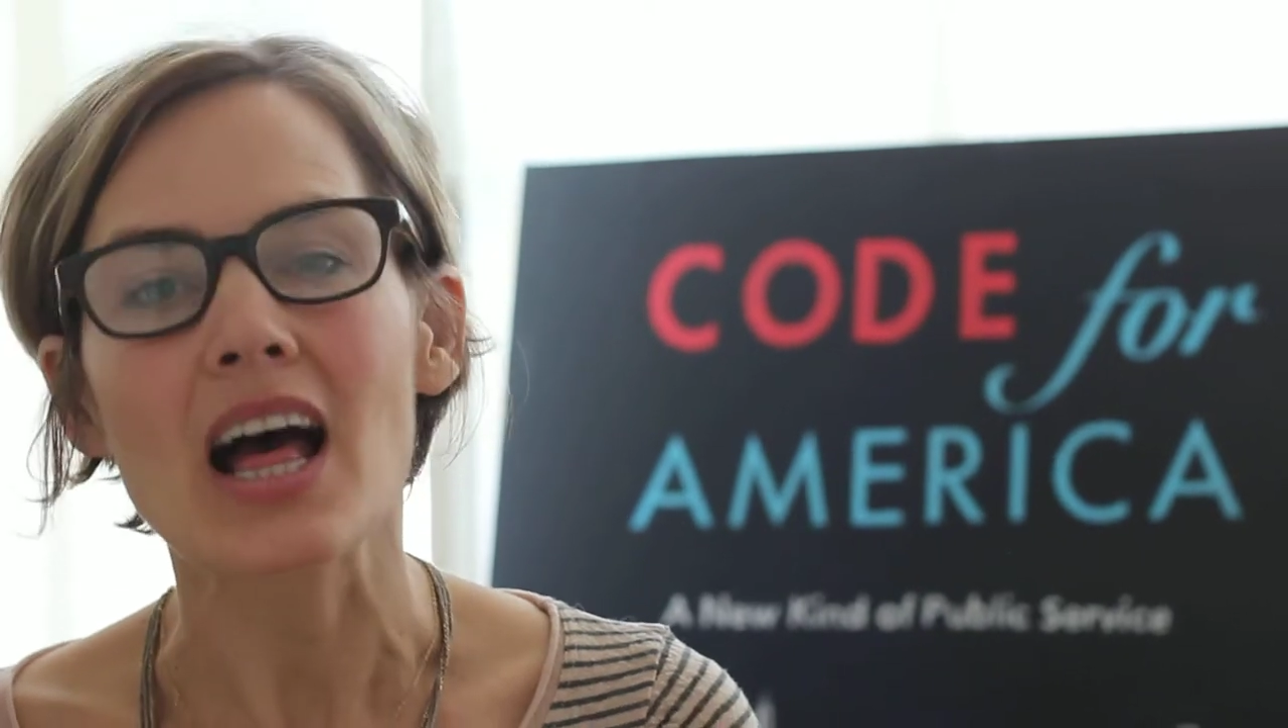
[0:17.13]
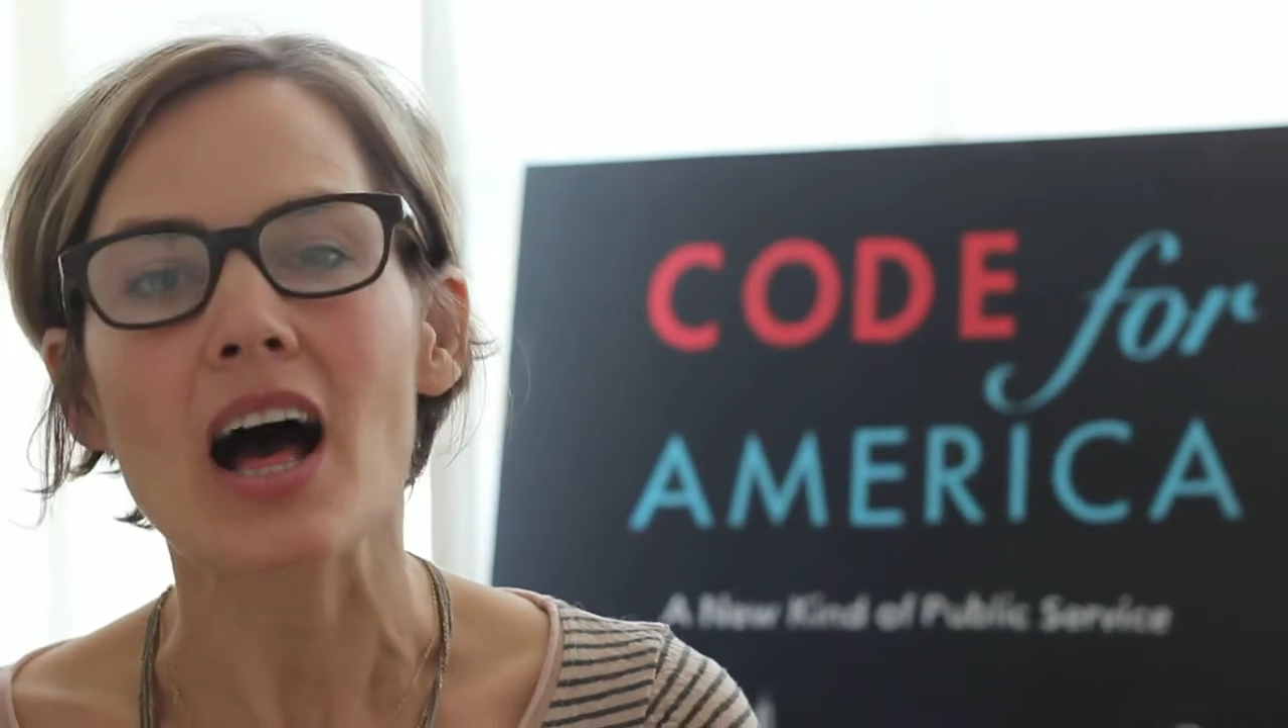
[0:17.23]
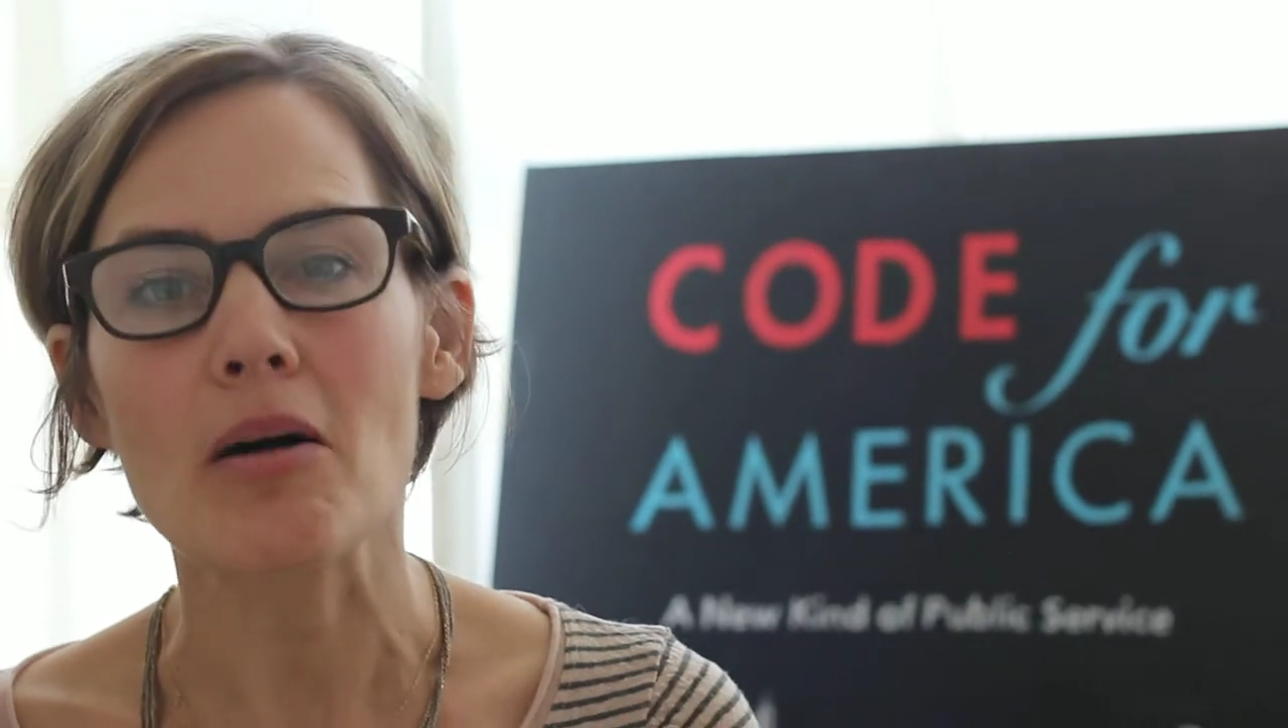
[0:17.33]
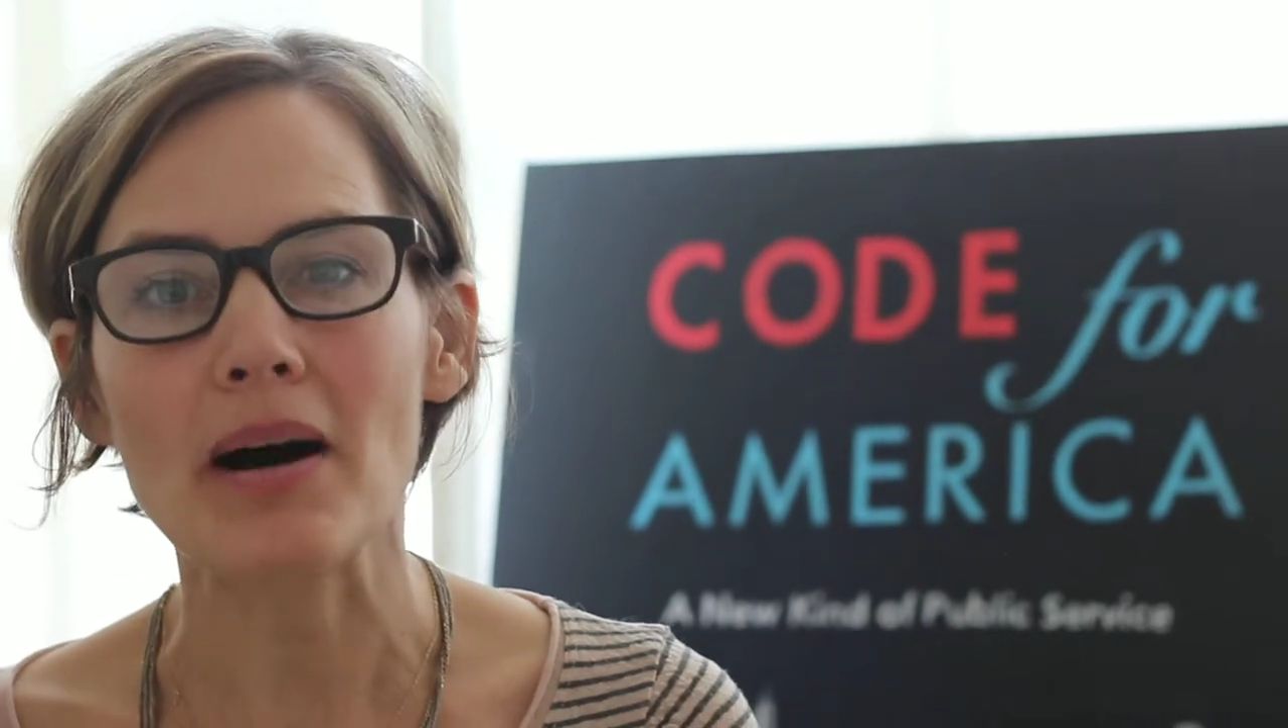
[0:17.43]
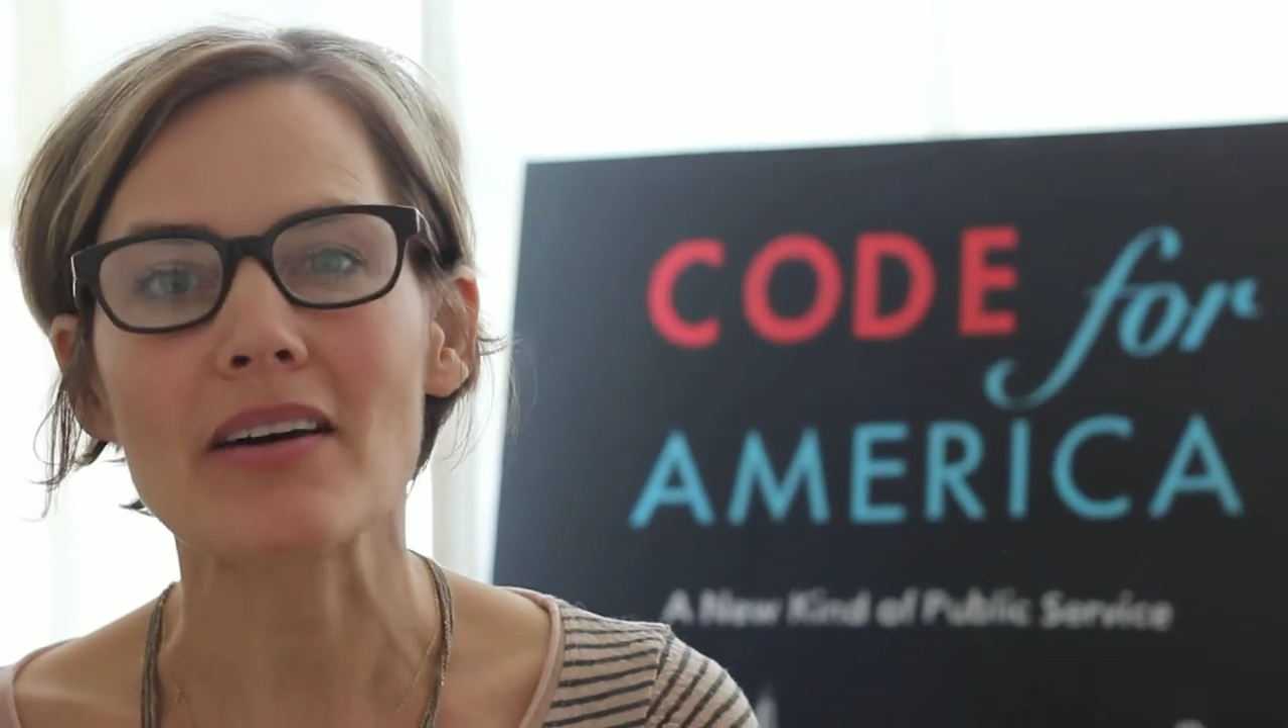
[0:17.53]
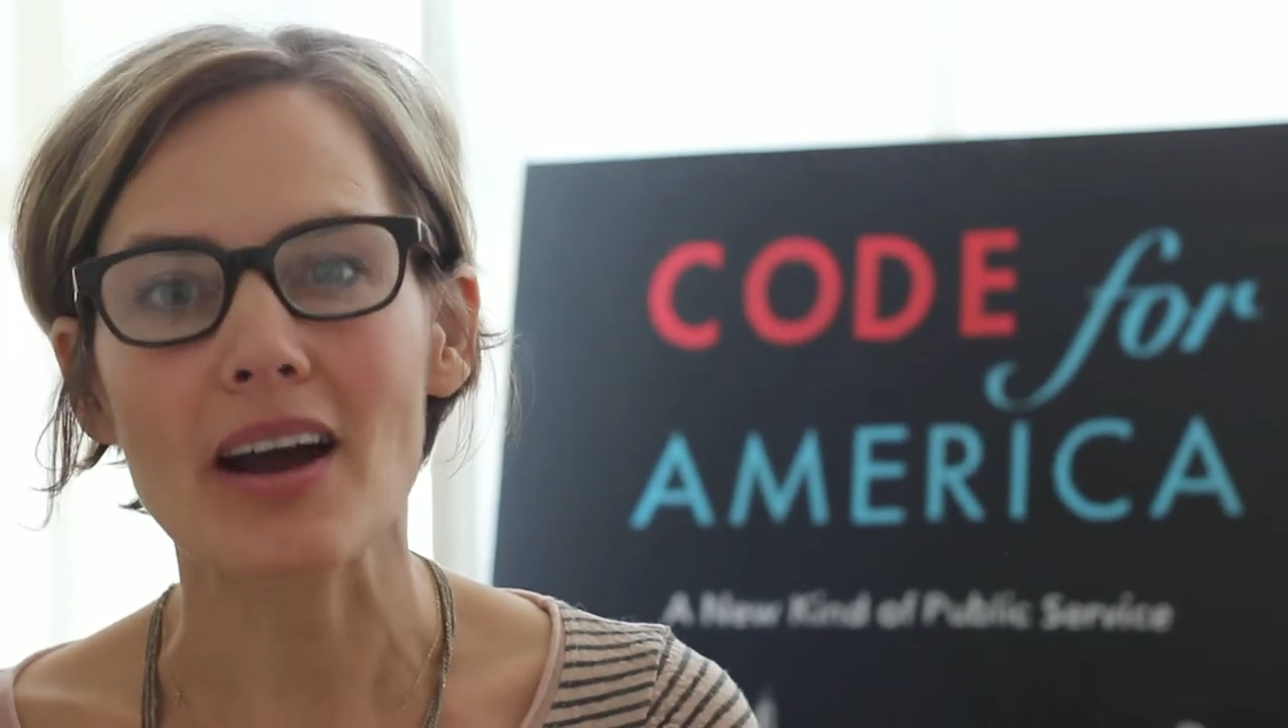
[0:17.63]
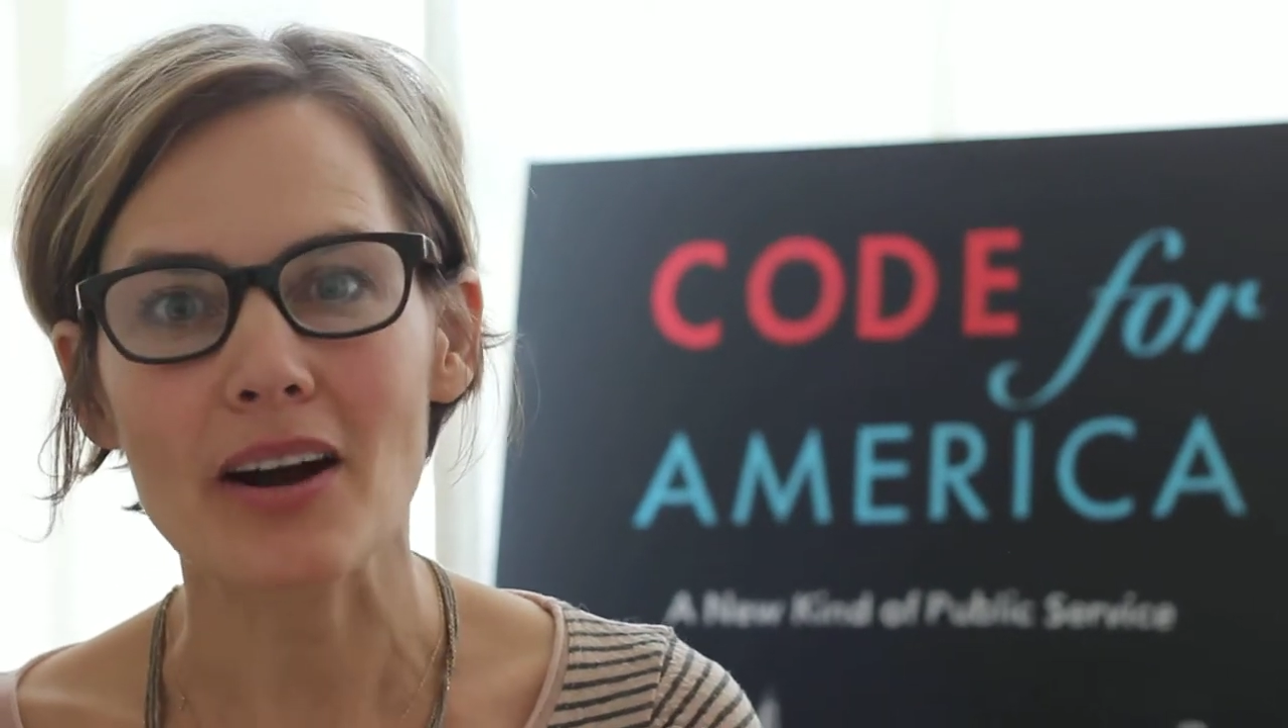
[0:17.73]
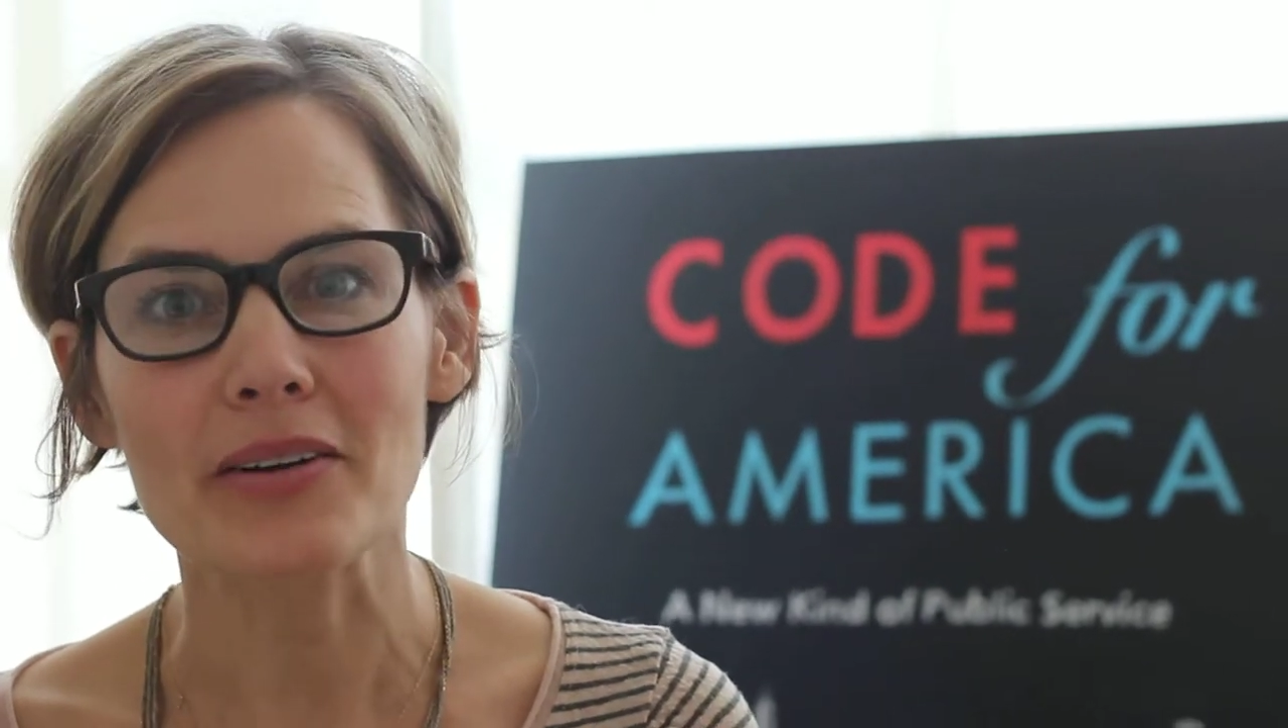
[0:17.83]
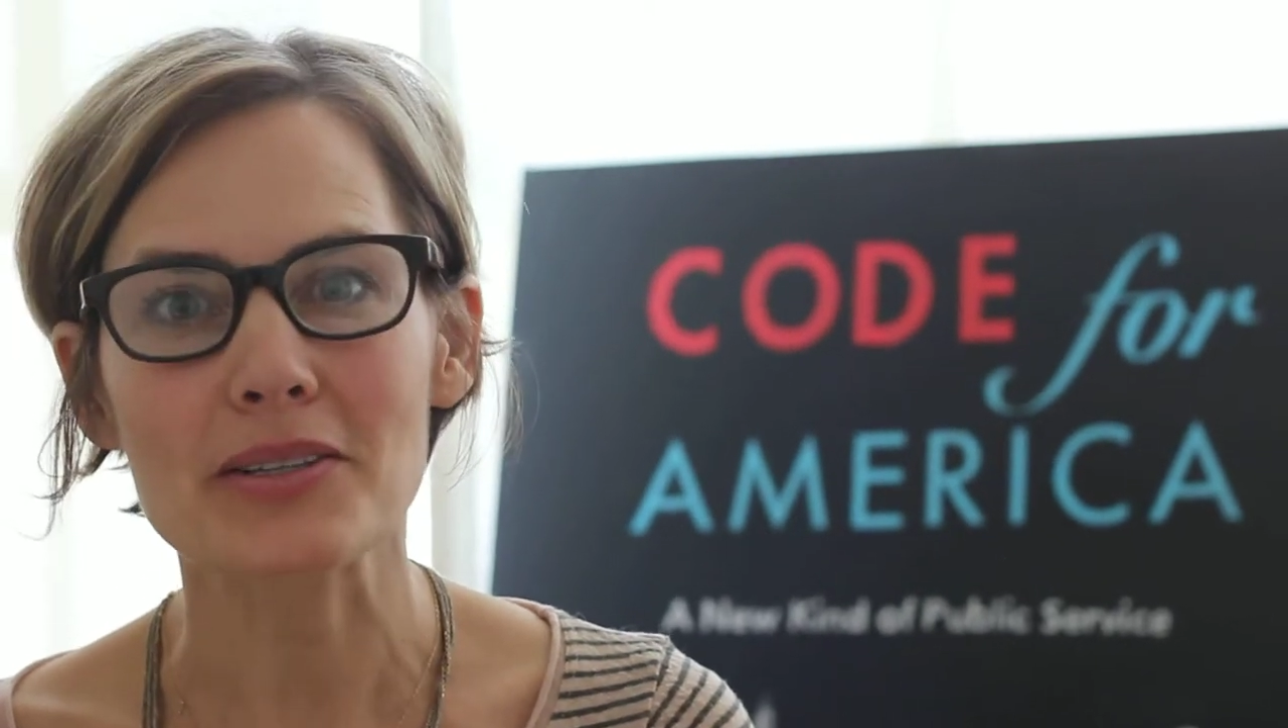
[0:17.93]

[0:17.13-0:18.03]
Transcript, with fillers: about how